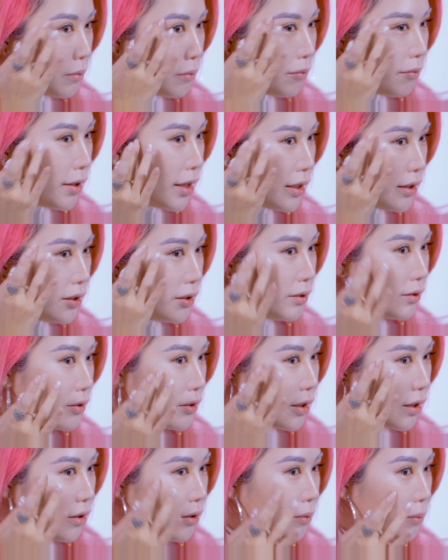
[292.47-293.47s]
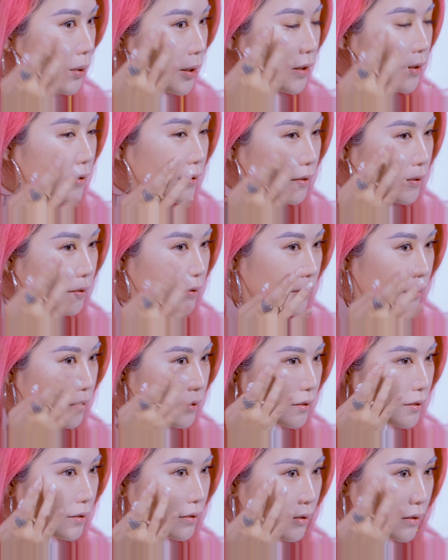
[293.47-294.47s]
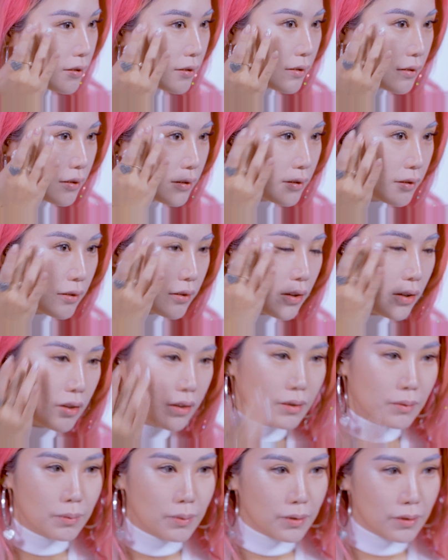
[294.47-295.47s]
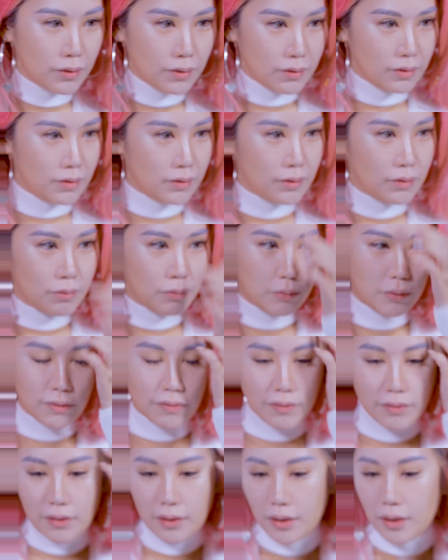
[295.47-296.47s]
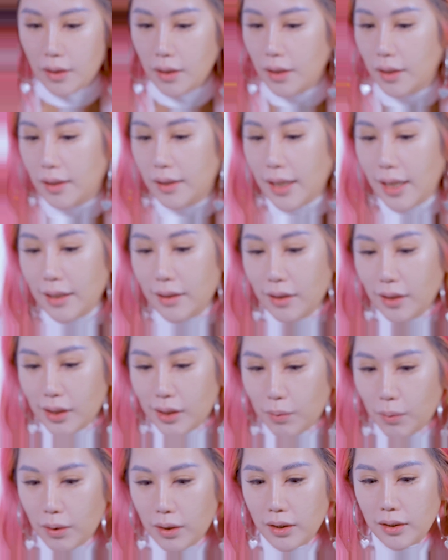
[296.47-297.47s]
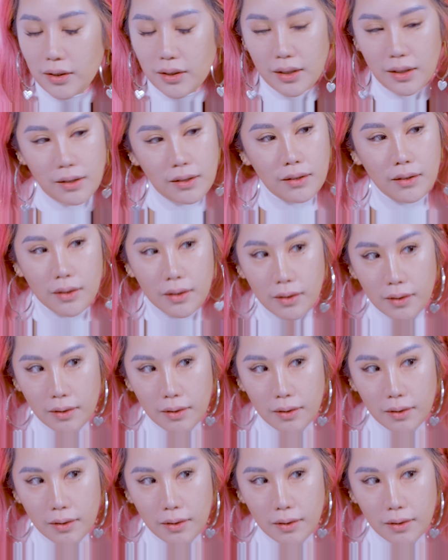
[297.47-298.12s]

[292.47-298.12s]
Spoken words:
Brand new ceramic toilet bowl with 10 years warranty.